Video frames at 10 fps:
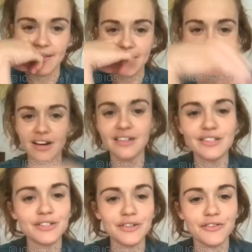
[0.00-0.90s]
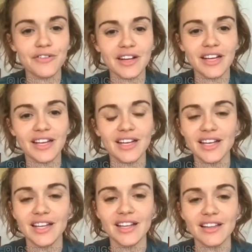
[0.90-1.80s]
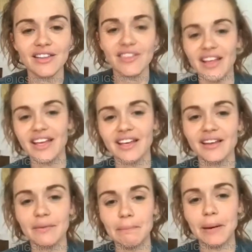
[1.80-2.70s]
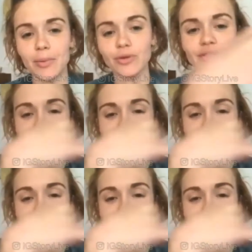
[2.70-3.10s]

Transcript: These hearts are so funny. They're like bubbles.